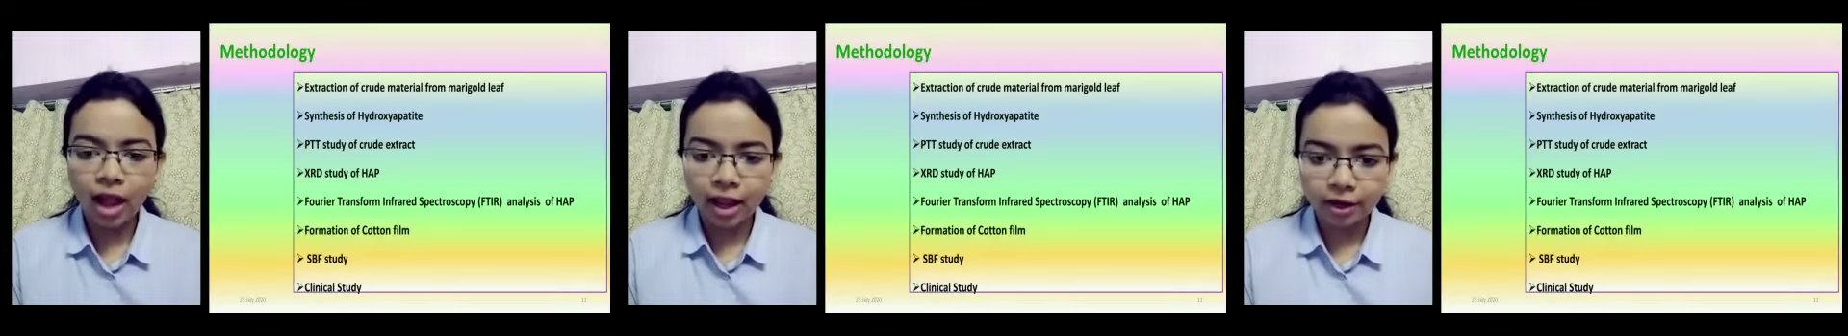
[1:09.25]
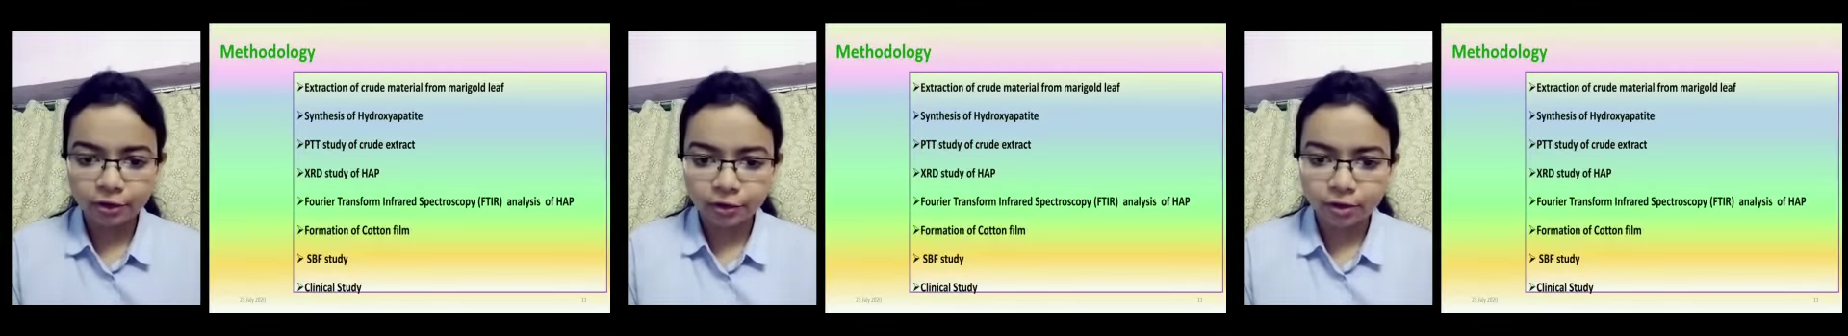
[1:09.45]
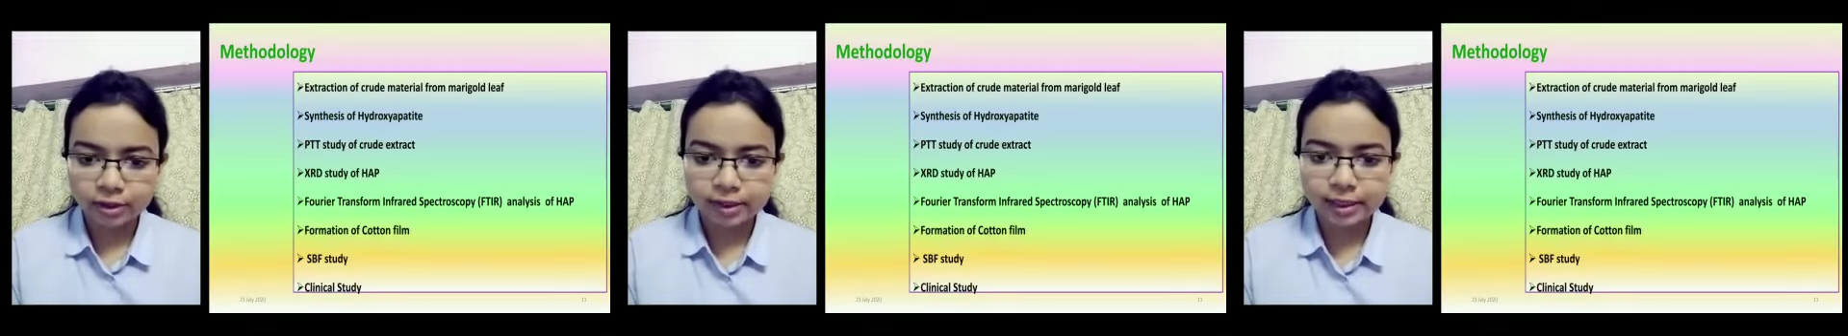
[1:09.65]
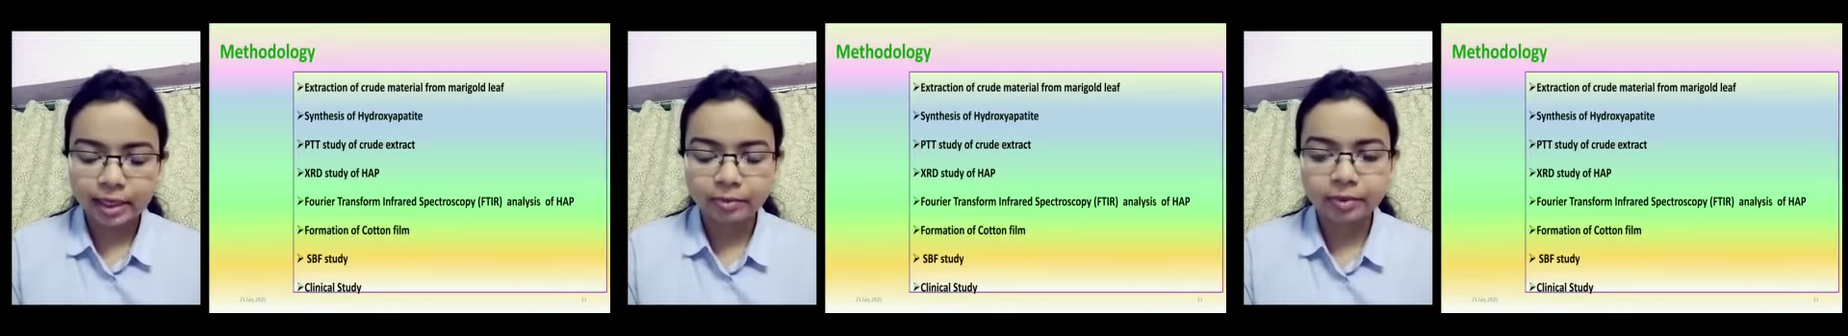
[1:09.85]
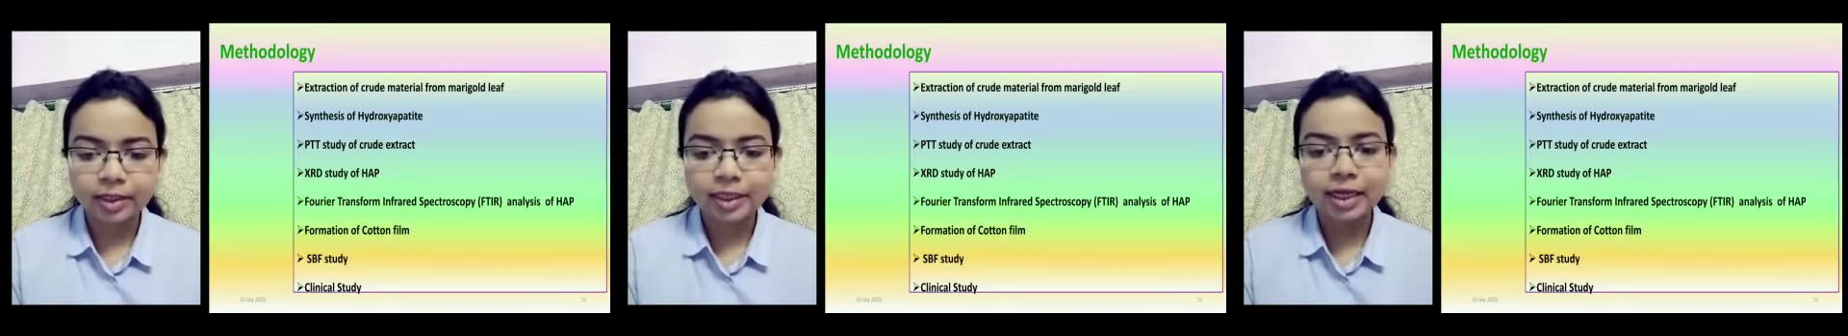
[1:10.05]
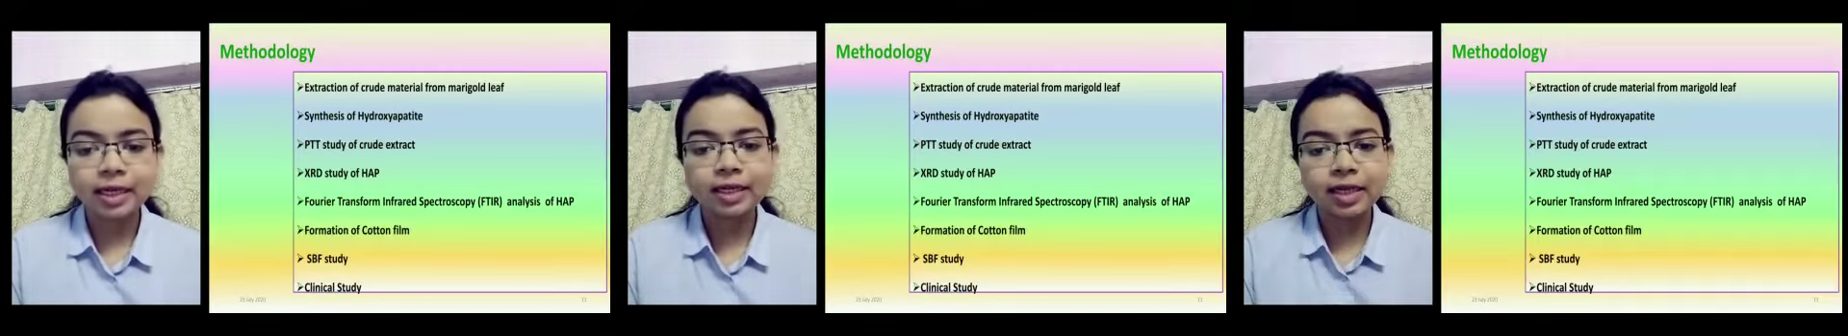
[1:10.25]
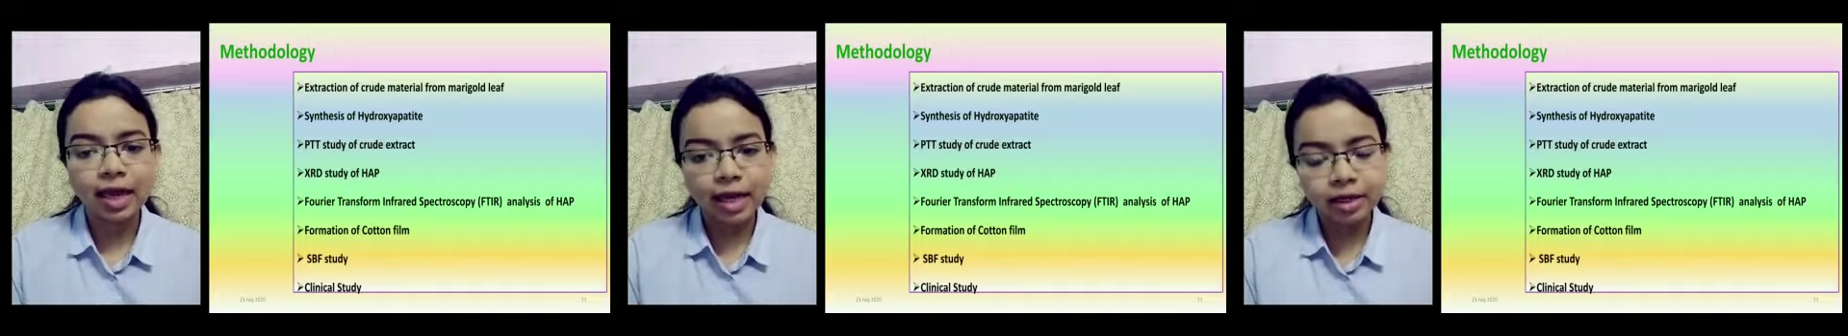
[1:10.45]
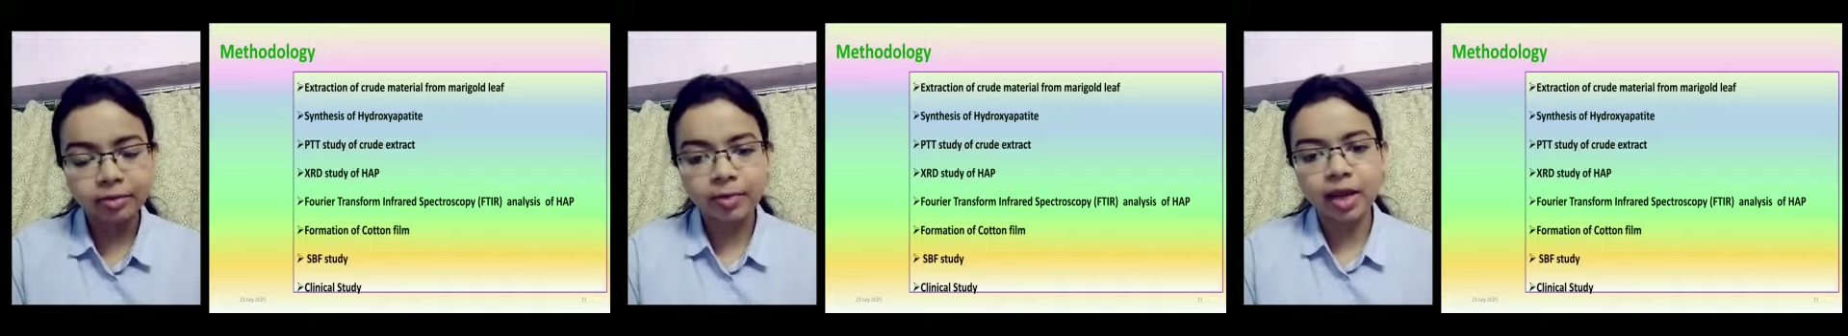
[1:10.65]
hydroxyapatite
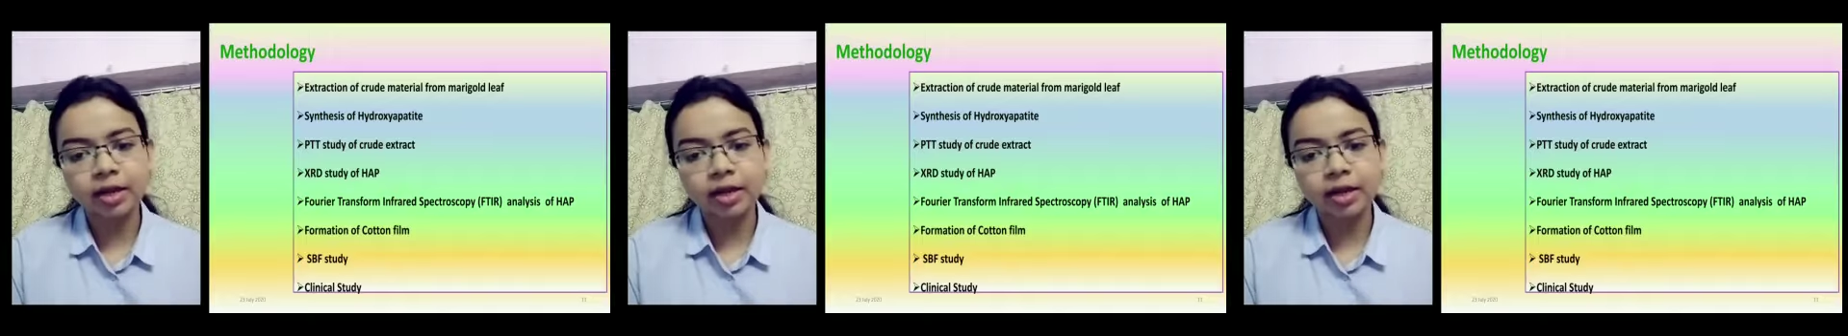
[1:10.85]
and